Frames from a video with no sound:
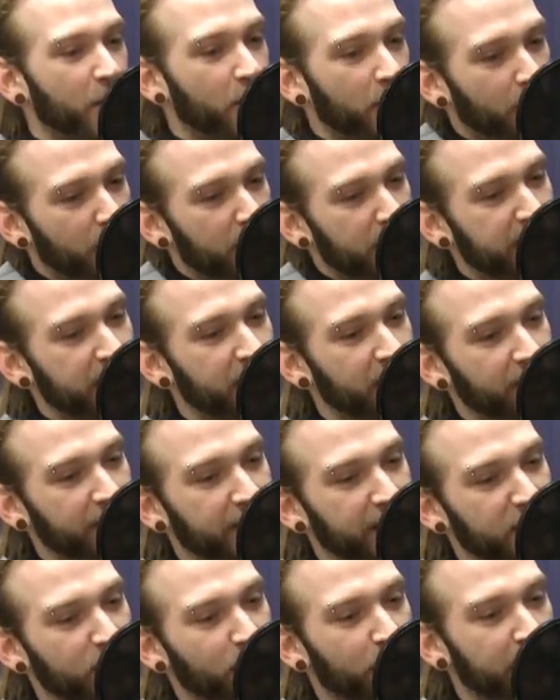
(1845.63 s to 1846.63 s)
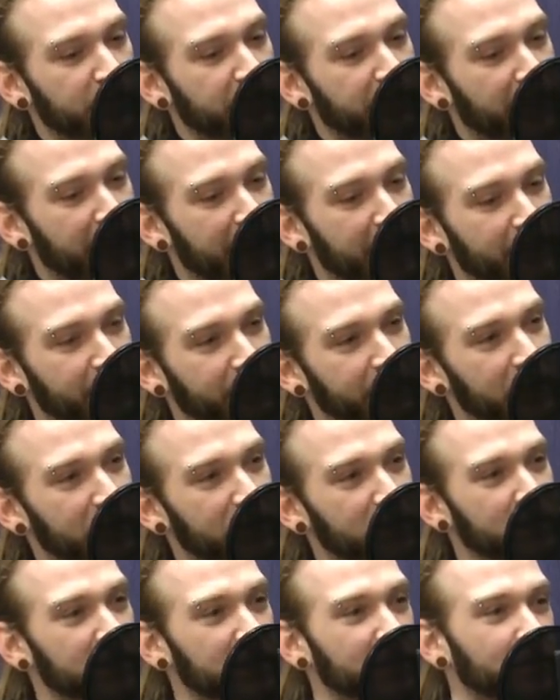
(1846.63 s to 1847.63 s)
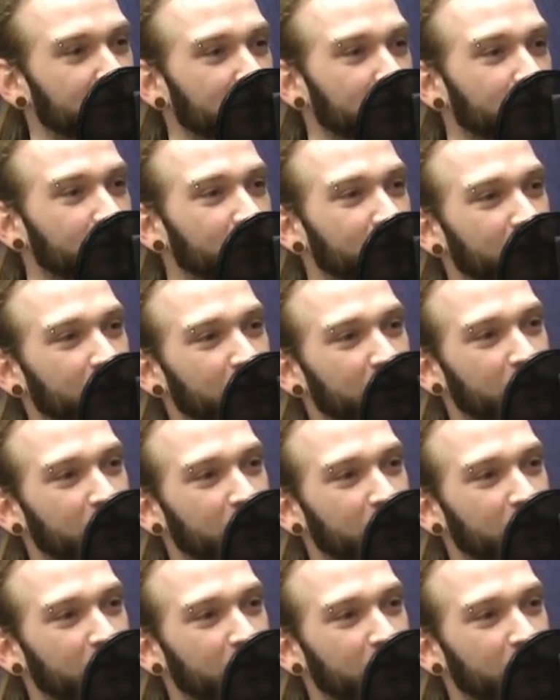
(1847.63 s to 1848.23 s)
But we're serving 25, 30 people,